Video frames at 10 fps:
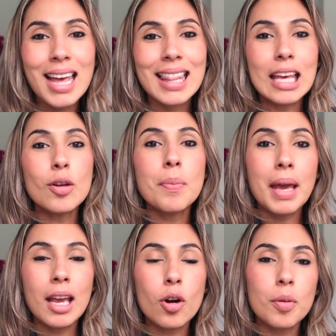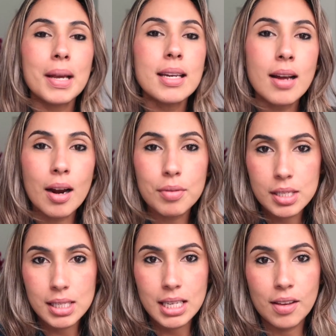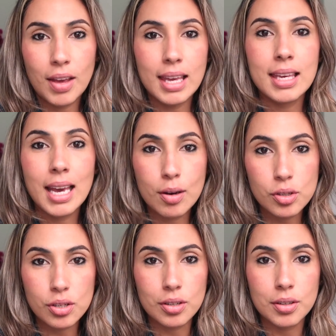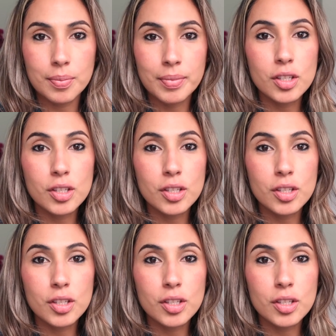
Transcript: that you may or may not receive a counter